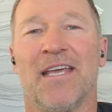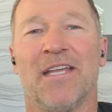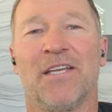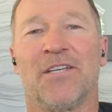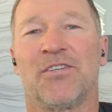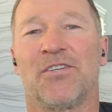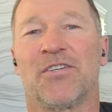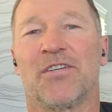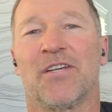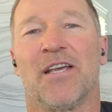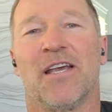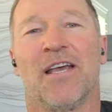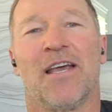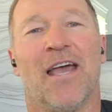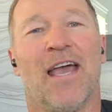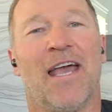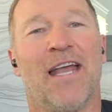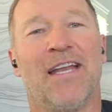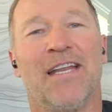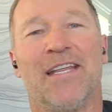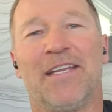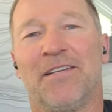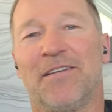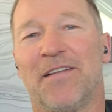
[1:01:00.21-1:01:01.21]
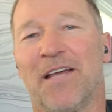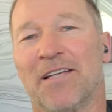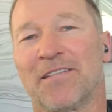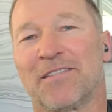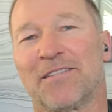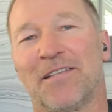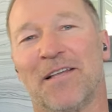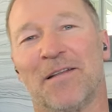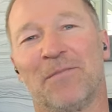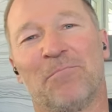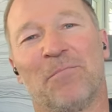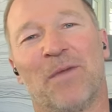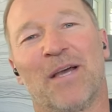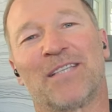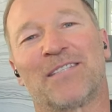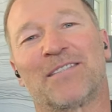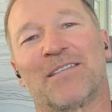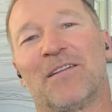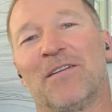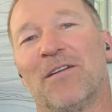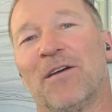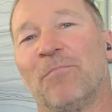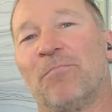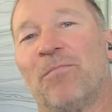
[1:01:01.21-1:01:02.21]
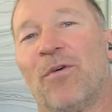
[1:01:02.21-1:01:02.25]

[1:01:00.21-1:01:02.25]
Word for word: on stage and he does that